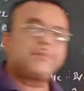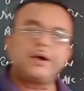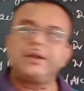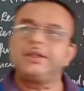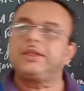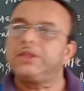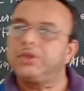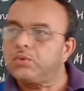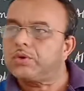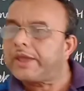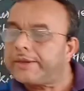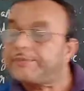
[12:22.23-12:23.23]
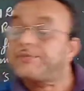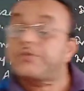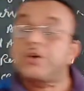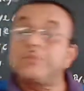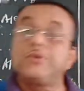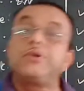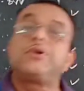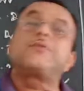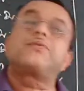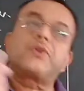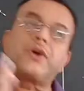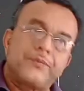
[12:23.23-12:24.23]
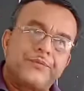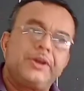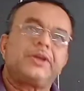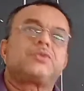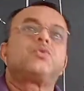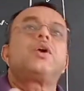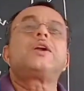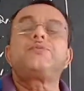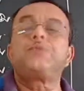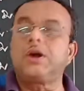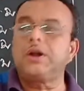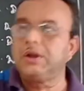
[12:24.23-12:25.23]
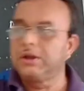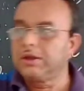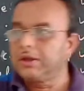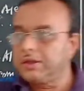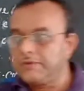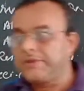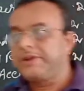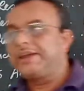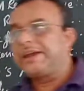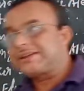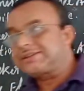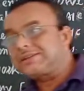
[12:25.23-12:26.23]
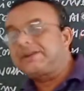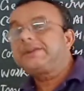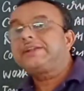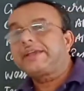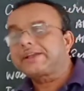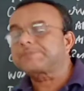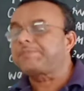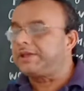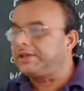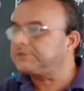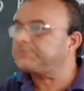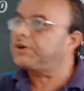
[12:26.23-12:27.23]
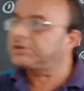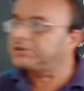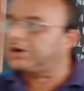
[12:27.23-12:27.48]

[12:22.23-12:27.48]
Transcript: money you kept from your profit. What for? If any accident takes place for